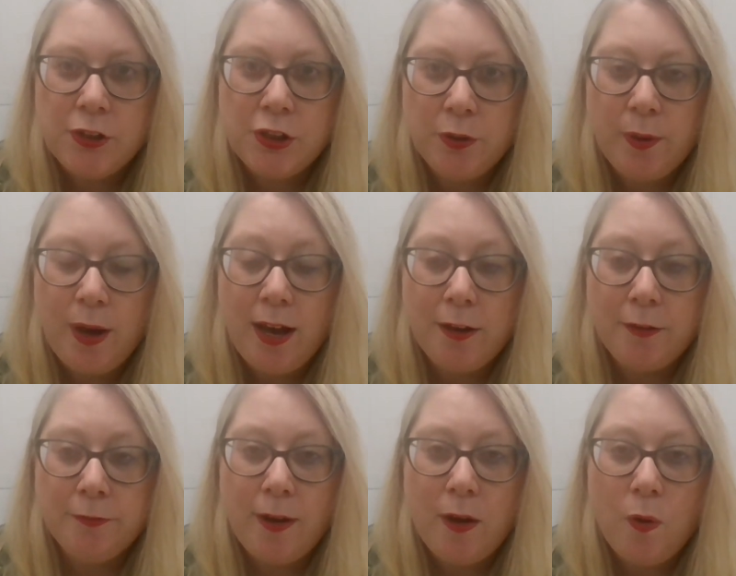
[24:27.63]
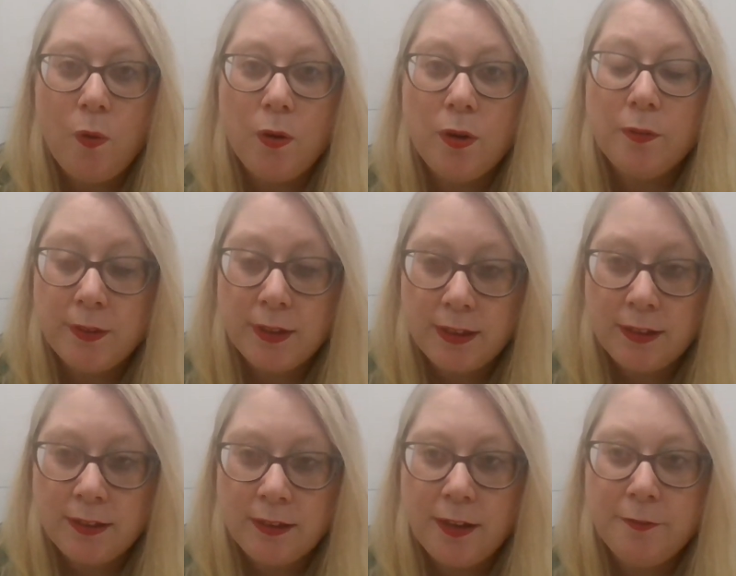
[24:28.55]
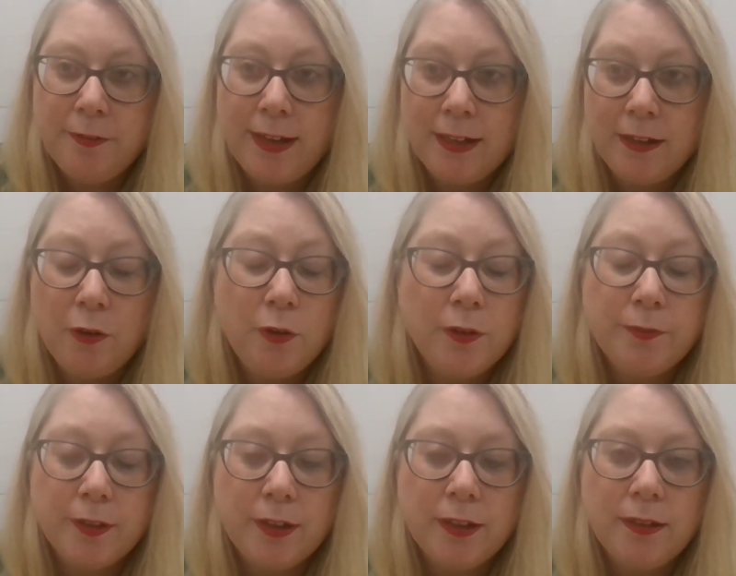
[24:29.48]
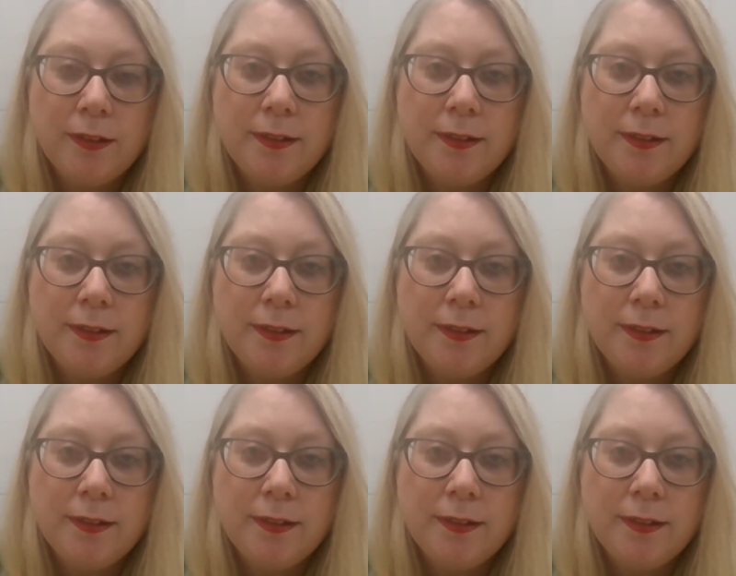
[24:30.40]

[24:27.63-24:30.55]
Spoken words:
to have all of the